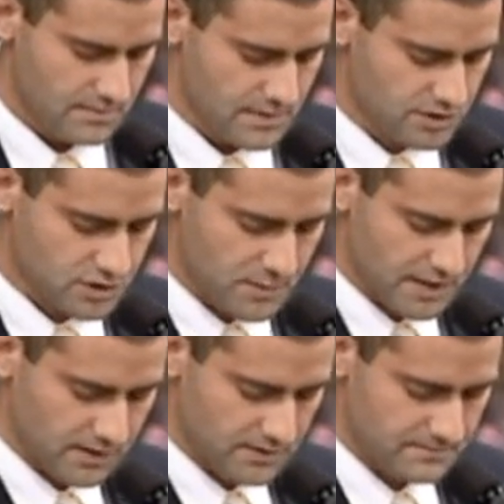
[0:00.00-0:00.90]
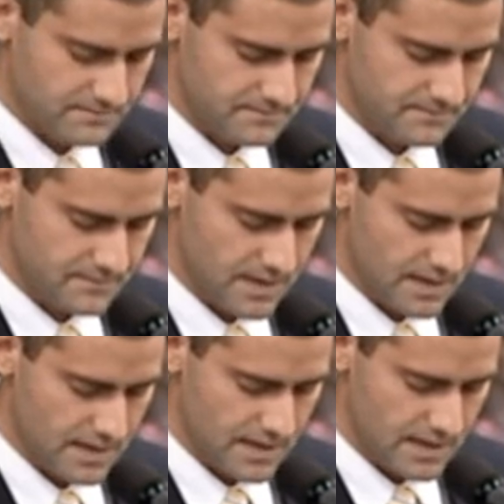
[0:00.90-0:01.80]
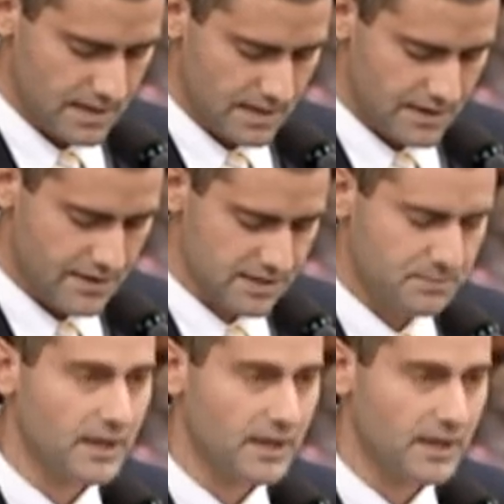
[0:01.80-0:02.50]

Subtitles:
Mr. Speaker, this